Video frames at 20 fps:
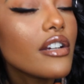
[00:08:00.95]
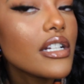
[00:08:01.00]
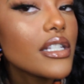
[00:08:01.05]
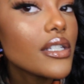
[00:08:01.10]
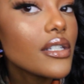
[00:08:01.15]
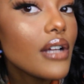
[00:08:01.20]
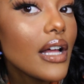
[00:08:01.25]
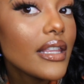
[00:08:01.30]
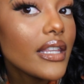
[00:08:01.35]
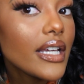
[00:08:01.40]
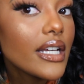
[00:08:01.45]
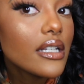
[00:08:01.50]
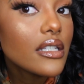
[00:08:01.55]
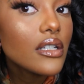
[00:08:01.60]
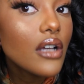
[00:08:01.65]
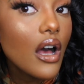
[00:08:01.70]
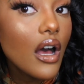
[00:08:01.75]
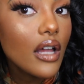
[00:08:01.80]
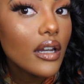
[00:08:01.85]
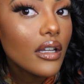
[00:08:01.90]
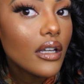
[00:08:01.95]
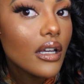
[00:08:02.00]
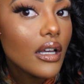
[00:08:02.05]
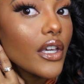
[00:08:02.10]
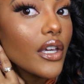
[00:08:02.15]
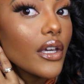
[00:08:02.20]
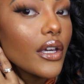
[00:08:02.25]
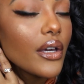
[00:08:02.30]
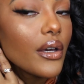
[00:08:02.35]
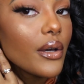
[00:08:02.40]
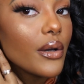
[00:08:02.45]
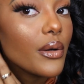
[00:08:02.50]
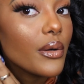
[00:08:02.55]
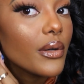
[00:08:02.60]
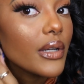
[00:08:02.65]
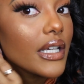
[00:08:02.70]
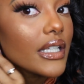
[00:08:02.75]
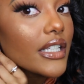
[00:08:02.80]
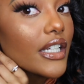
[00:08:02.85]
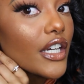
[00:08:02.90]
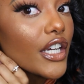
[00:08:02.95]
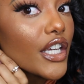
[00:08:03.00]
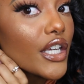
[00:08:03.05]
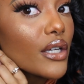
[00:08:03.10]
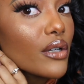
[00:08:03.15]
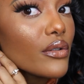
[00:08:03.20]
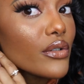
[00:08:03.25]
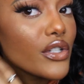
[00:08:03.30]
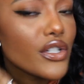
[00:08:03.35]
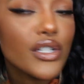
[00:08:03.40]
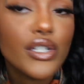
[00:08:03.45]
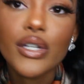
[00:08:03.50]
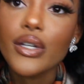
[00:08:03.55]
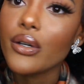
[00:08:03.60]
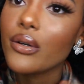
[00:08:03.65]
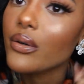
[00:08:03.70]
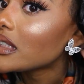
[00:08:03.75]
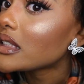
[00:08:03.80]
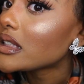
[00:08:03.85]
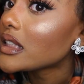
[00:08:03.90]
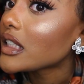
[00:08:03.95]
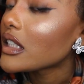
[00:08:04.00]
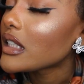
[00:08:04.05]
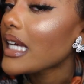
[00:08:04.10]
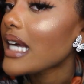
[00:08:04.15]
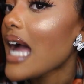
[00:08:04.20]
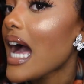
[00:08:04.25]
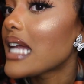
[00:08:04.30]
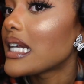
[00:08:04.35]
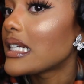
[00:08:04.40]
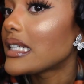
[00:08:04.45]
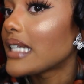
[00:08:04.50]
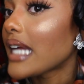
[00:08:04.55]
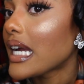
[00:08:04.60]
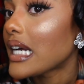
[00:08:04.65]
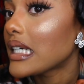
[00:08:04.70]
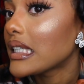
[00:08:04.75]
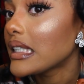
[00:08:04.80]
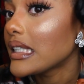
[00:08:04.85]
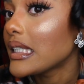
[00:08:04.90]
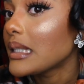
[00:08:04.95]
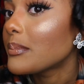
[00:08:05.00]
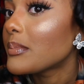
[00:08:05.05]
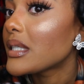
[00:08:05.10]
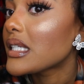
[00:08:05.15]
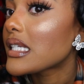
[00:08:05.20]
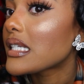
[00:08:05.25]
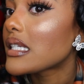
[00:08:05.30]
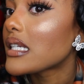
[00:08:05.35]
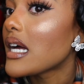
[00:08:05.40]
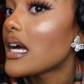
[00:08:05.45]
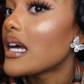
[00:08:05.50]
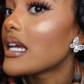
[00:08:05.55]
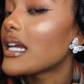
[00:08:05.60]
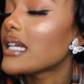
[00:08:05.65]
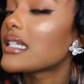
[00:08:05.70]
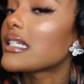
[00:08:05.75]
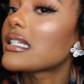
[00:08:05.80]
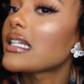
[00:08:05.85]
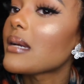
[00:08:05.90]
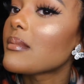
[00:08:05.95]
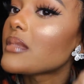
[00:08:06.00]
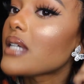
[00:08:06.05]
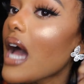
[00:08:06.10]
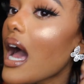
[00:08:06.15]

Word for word: crystal, I think it's called. Cute. They're huge too. They're kind of dangly, but stud at the same